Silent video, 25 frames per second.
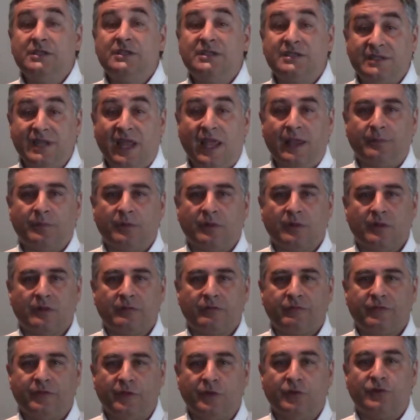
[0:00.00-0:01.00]
stable
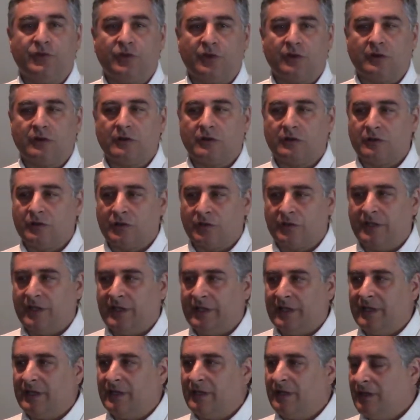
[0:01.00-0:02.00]
future
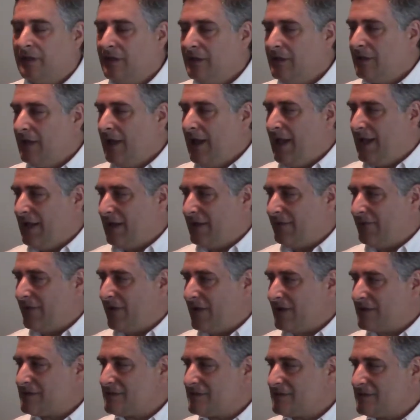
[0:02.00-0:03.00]
looking ahead of
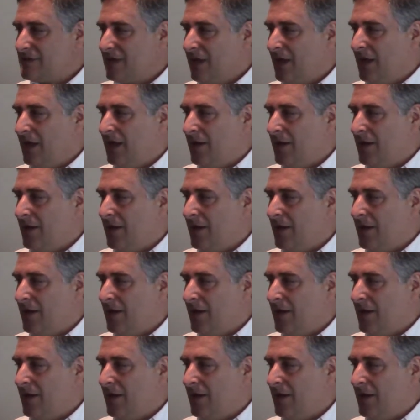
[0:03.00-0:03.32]
us.